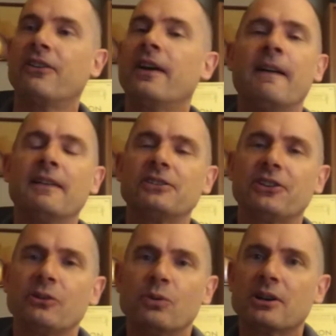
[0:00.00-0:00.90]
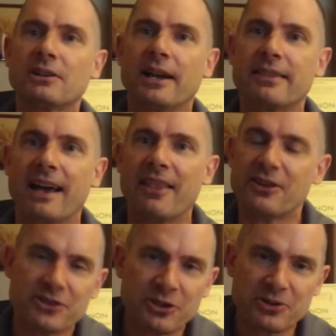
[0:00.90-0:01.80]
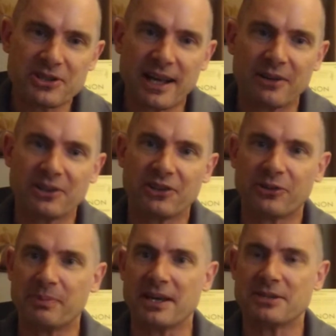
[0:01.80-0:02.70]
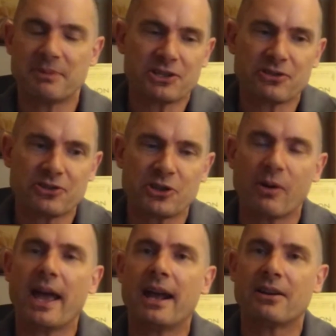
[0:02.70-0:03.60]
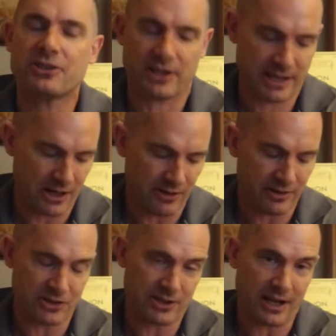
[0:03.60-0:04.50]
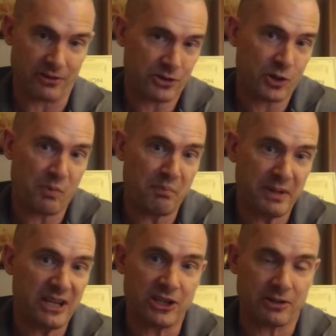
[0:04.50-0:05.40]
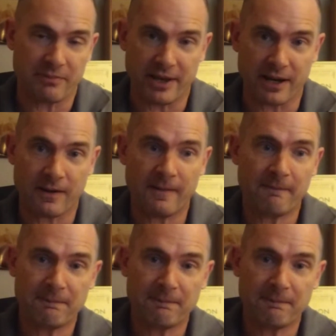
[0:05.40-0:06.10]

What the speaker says: It doesn't work like that. There's no sound in space because there's no air to carry the sound. There's no medium there.